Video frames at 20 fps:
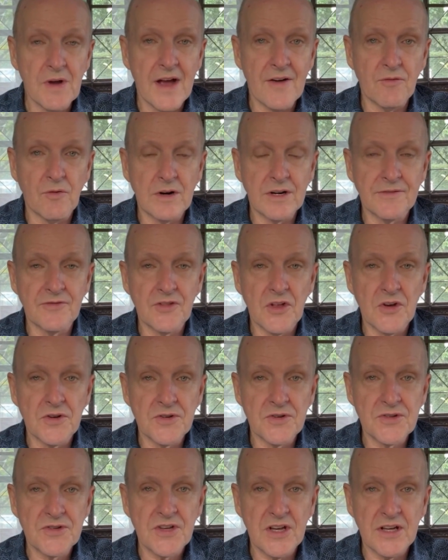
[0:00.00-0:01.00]
have one of
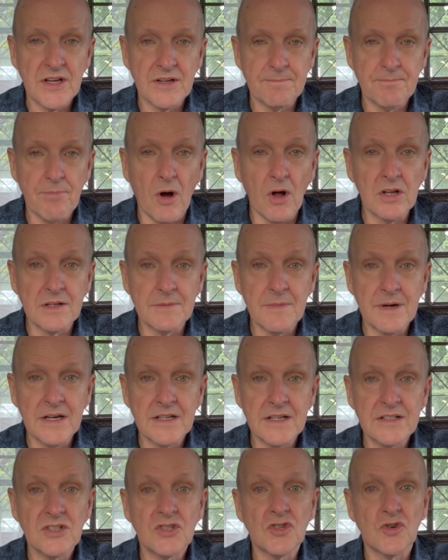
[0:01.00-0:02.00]
those
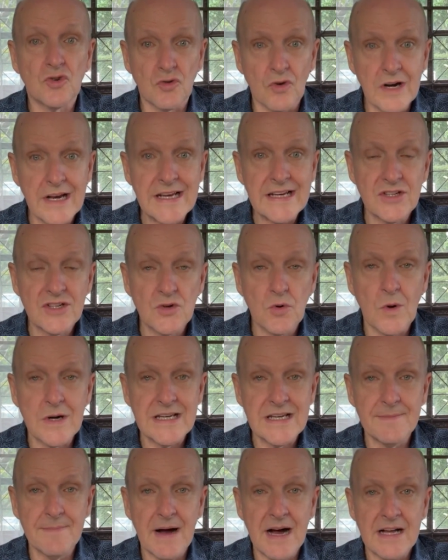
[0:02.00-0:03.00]
polymer green
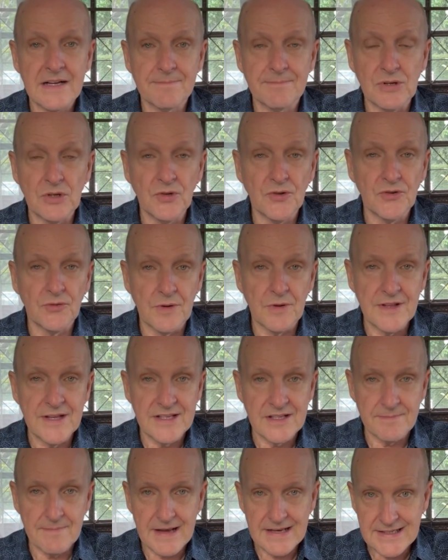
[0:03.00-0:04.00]
20 baht bills with
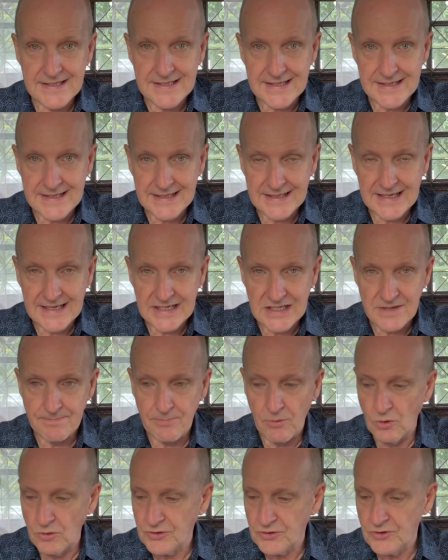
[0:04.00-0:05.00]
His Majesty the King's
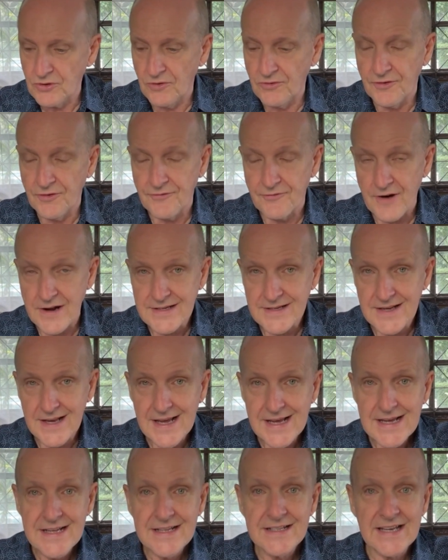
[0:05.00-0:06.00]
portrait on the front,
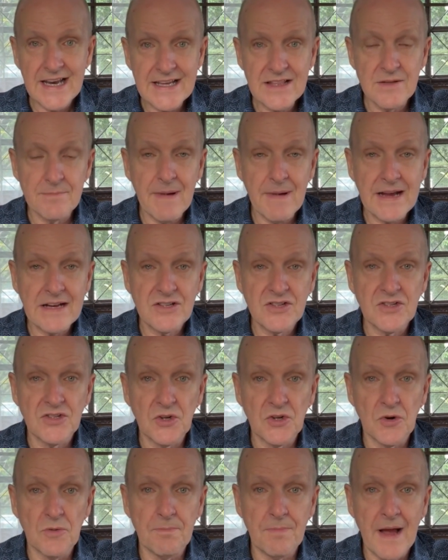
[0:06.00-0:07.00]
take them back to
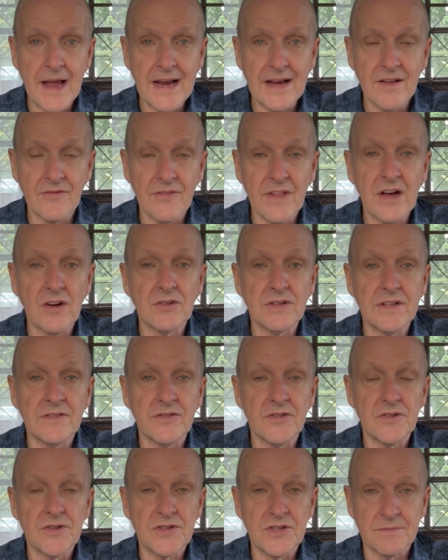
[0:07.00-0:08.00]
your bank and they'll give
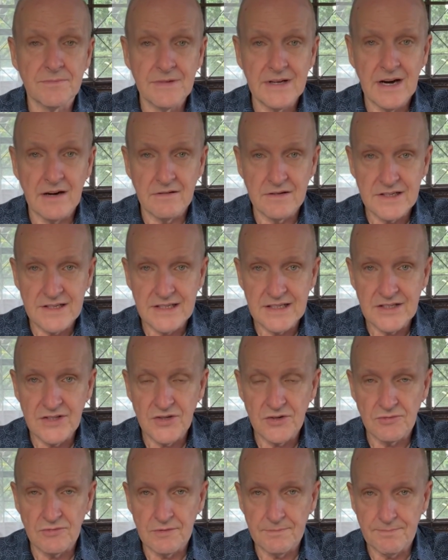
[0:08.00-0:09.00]
you some currency
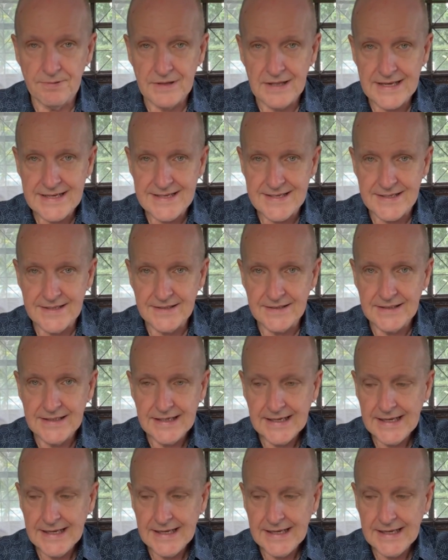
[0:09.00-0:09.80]
to replace it.